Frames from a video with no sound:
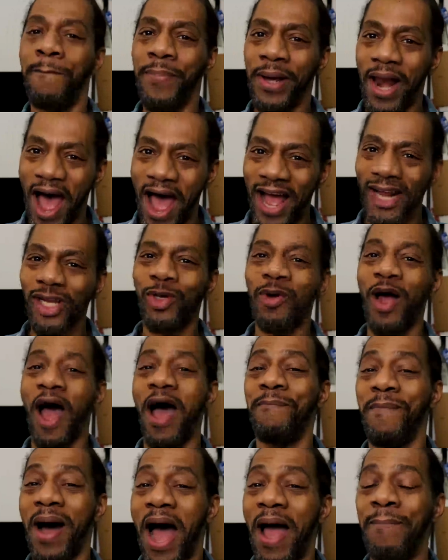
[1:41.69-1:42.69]
But I
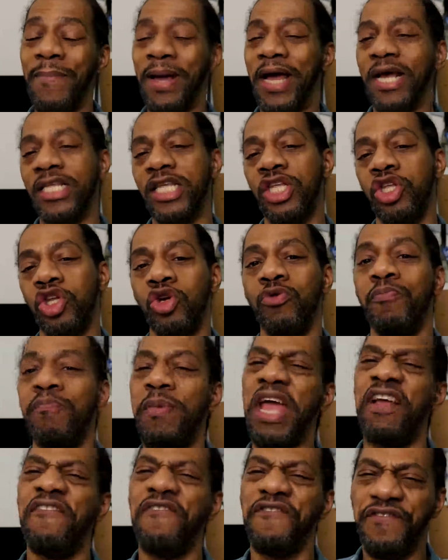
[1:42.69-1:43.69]
try my best to
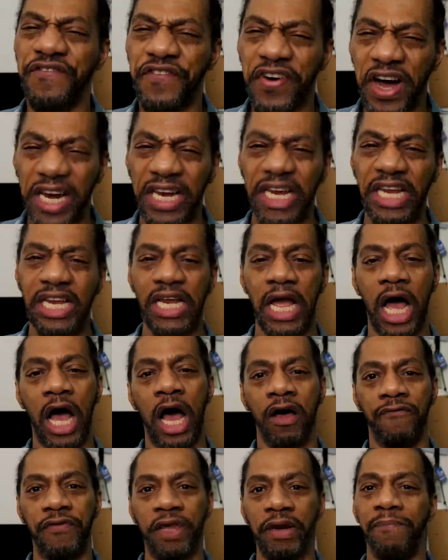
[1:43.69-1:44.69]
make funny
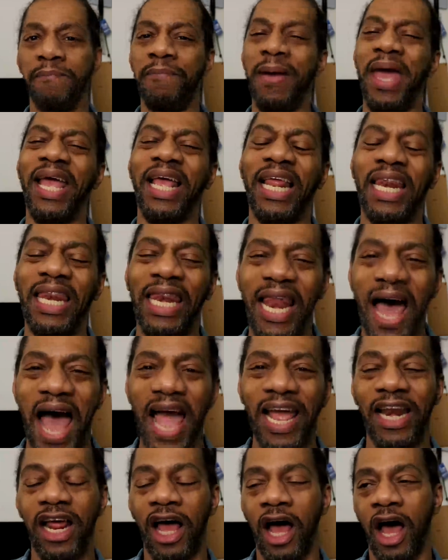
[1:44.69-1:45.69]
of it, make
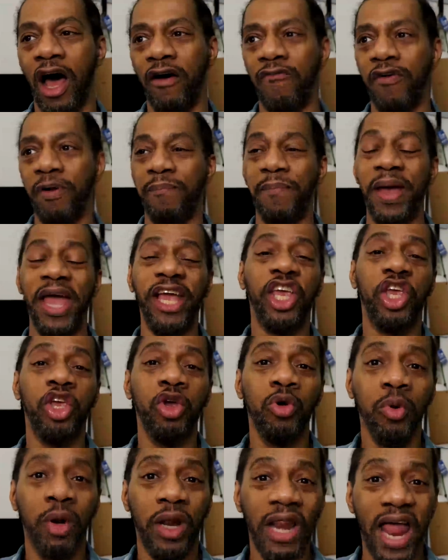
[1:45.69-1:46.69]
light of it, make
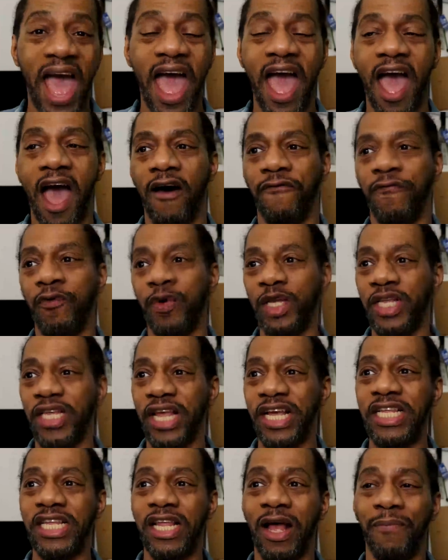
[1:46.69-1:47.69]
you laugh or
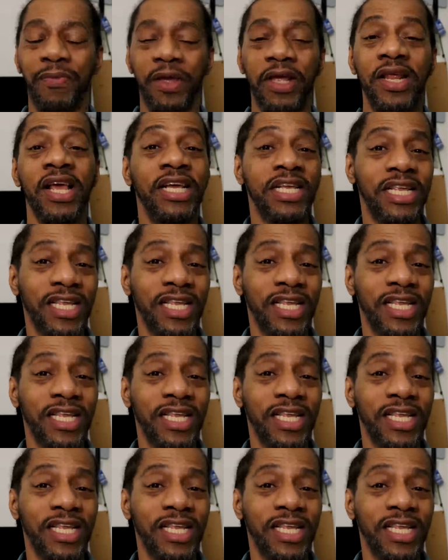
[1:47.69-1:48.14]
say something,